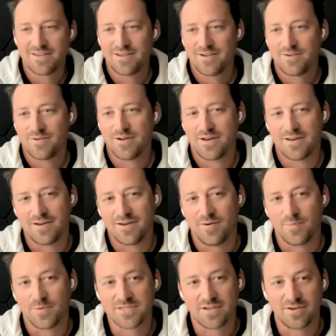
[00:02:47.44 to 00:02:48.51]

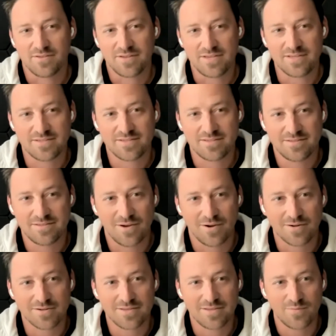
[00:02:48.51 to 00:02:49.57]
almost all these
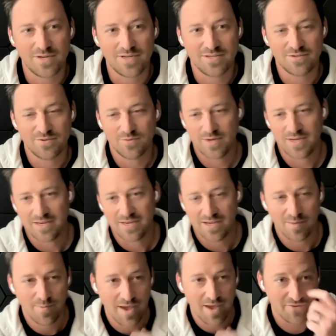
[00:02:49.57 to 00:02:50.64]
talks that we do, we end
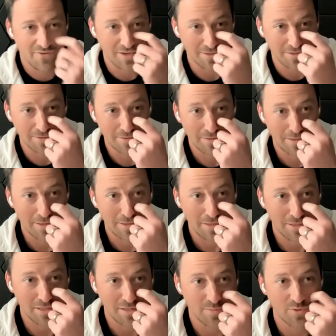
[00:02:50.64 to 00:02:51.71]
up having,
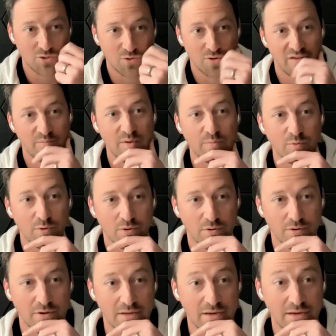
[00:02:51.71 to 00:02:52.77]
the majority of
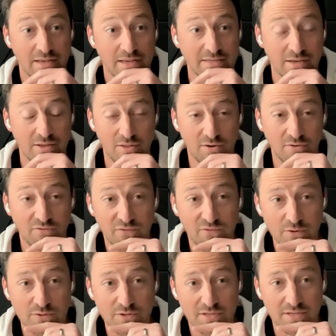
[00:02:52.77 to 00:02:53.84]
people, it's either their
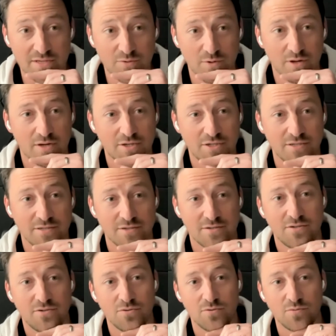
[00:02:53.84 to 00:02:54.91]
first introduction
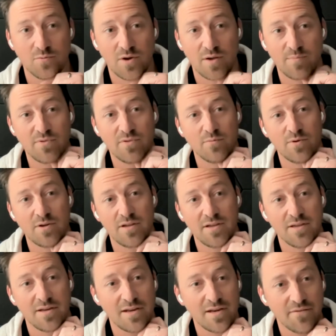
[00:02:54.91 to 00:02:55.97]
to
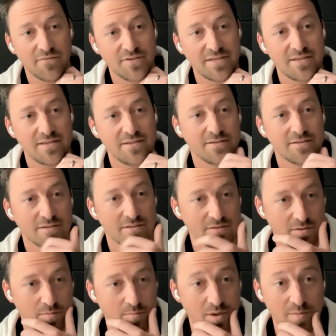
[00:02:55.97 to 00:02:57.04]
Web3 and NFTs
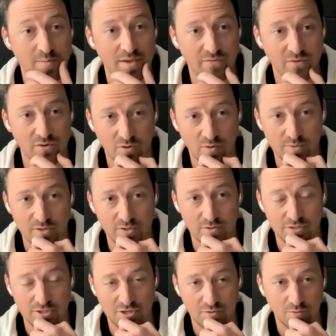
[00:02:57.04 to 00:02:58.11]
and maybe even crypto
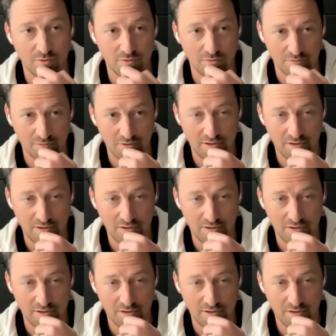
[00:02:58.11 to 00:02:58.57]
in general